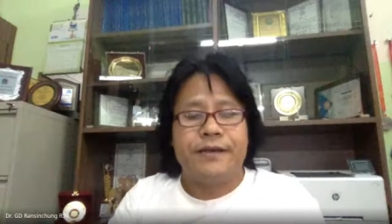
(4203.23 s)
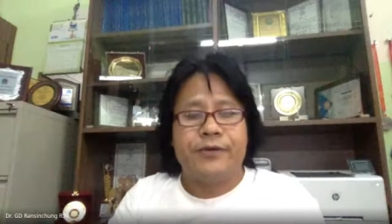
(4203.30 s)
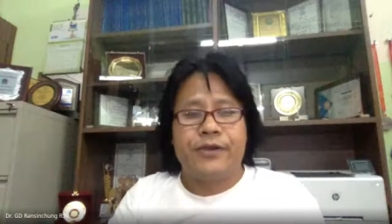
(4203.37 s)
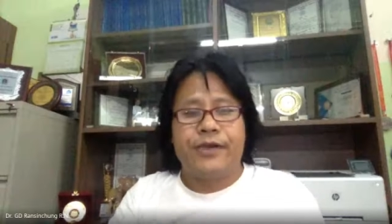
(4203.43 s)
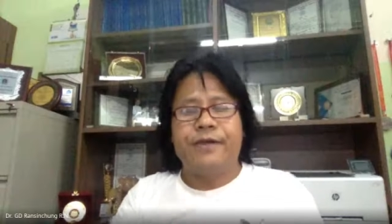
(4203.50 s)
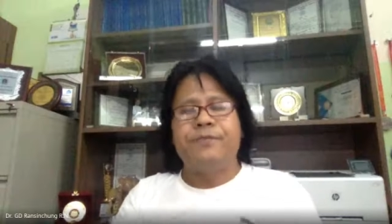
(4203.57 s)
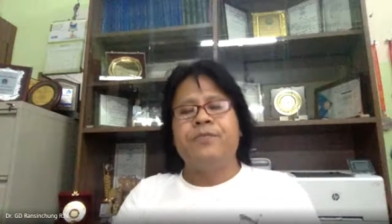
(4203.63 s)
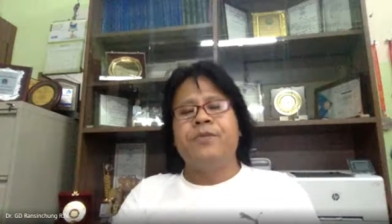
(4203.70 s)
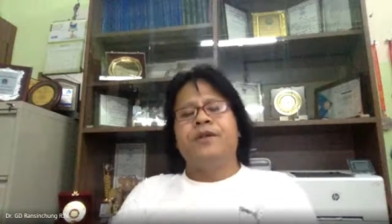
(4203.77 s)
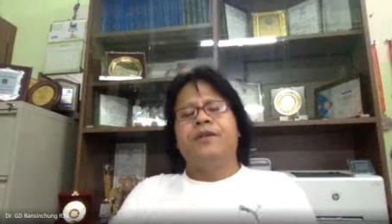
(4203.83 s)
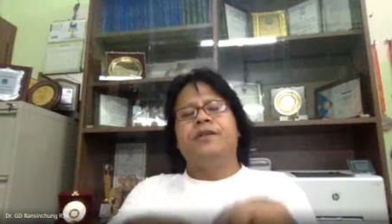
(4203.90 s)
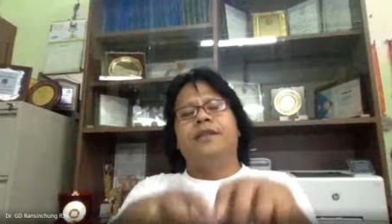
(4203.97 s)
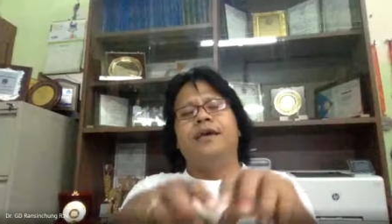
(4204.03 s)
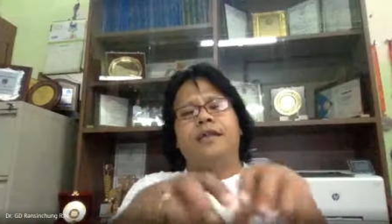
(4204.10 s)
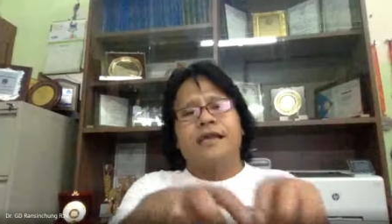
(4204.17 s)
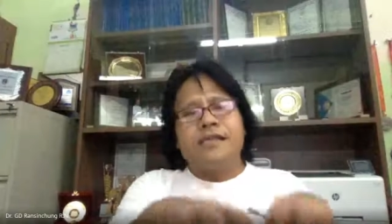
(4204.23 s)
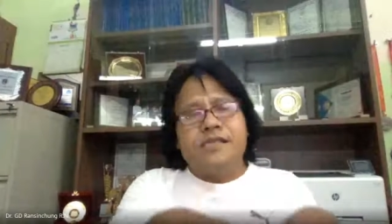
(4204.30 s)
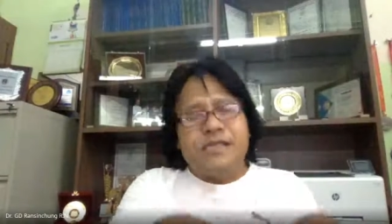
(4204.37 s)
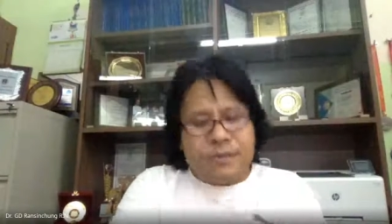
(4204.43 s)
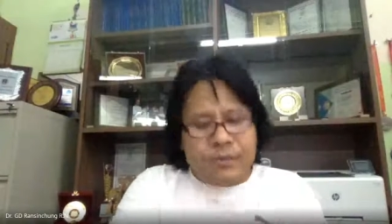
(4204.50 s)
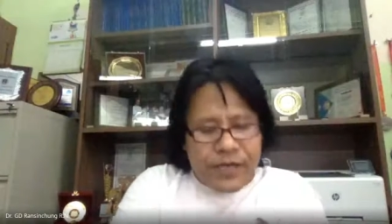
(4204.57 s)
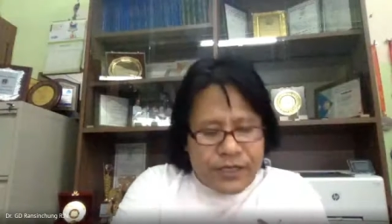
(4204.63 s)
Okay, that
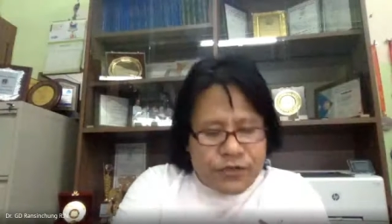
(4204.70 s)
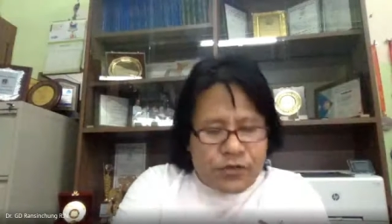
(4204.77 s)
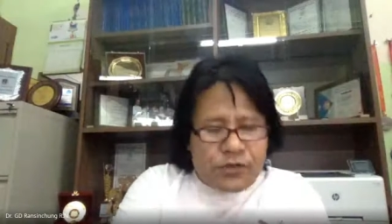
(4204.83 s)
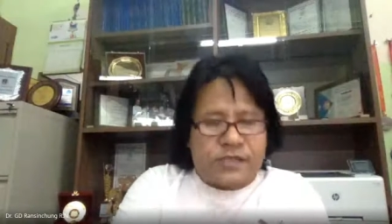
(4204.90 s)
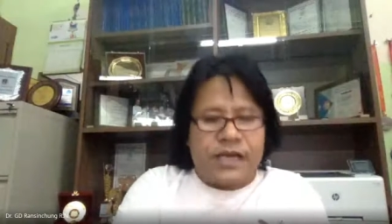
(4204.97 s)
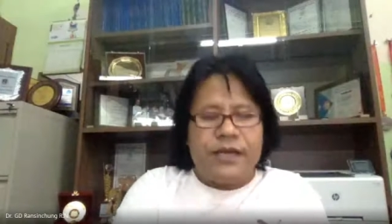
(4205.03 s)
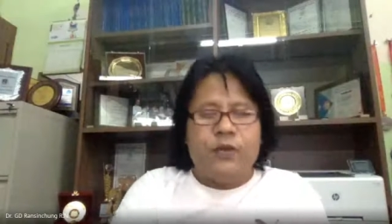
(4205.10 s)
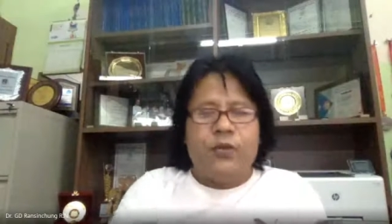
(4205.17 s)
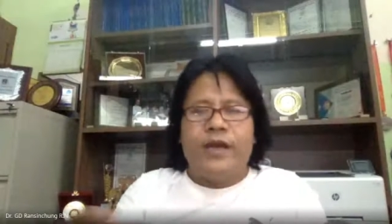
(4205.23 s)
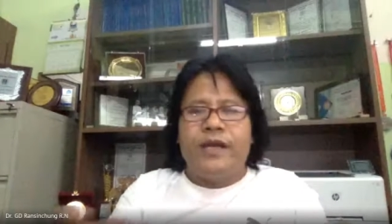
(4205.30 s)
calcium hydroxide,